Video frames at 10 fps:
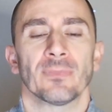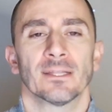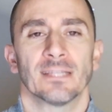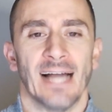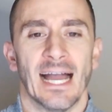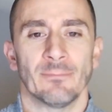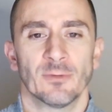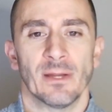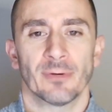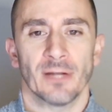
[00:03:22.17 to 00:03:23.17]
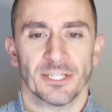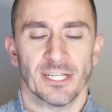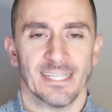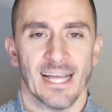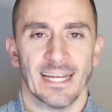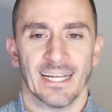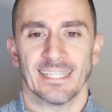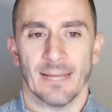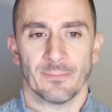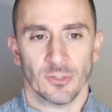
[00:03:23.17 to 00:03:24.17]
The line between production design and
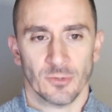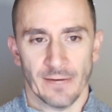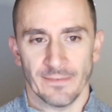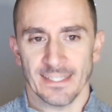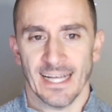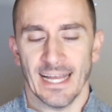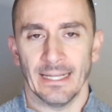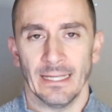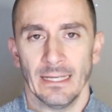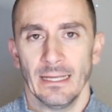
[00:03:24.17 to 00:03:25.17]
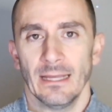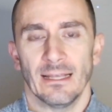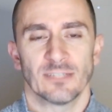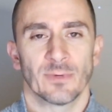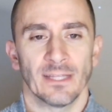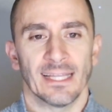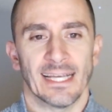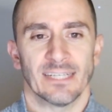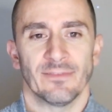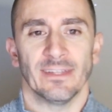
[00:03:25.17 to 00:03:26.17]
conceptual creative design is really
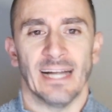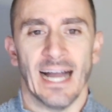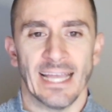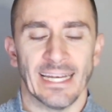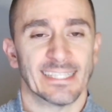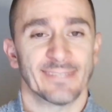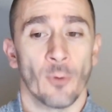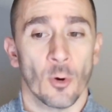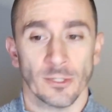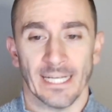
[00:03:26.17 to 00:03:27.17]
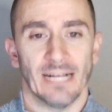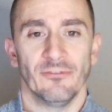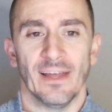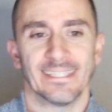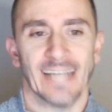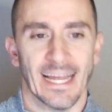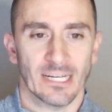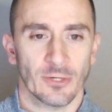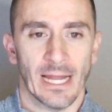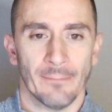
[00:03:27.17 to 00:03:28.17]
less of a line, and it's more like a Venn
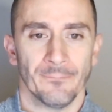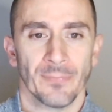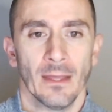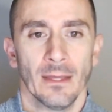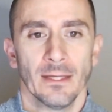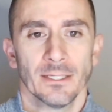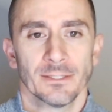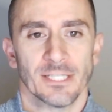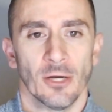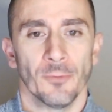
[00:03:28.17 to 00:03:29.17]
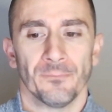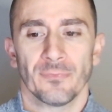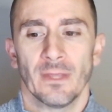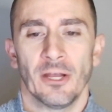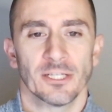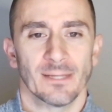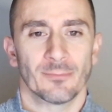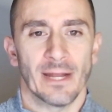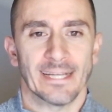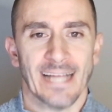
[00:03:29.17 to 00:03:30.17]
diagram. So here's a
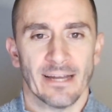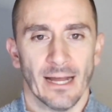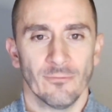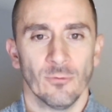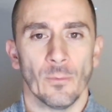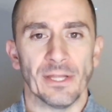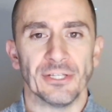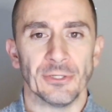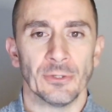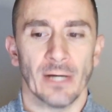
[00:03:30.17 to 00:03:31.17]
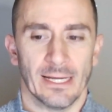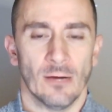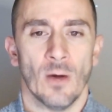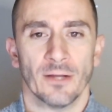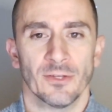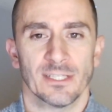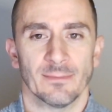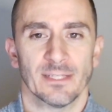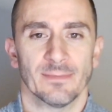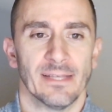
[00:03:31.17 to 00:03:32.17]
breakdown of what we do, and I'll walk through some
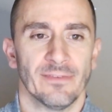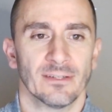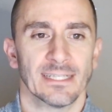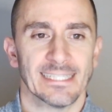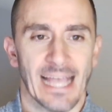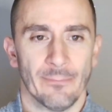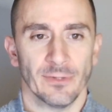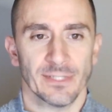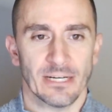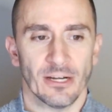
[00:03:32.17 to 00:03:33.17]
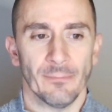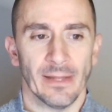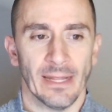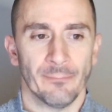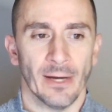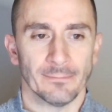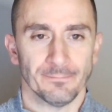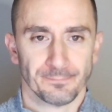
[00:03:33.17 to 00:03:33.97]
specific examples here in a minute, but